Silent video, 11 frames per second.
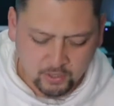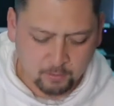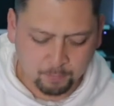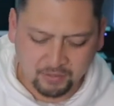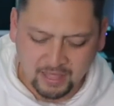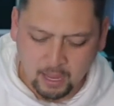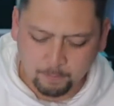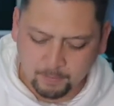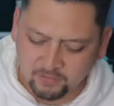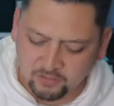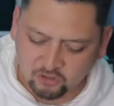and a plow.
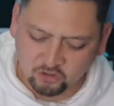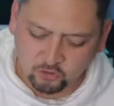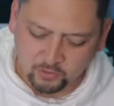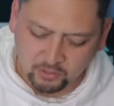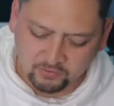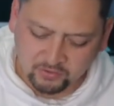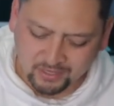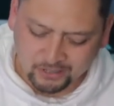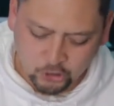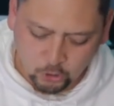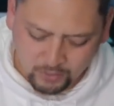Maybe this is showing everything I
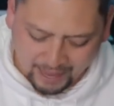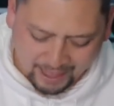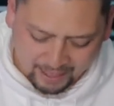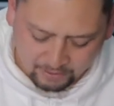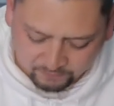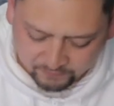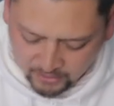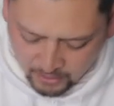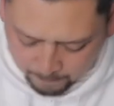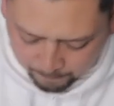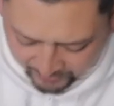don't have.
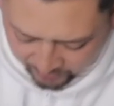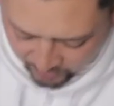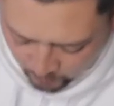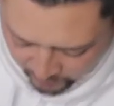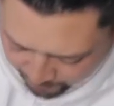But I thought when I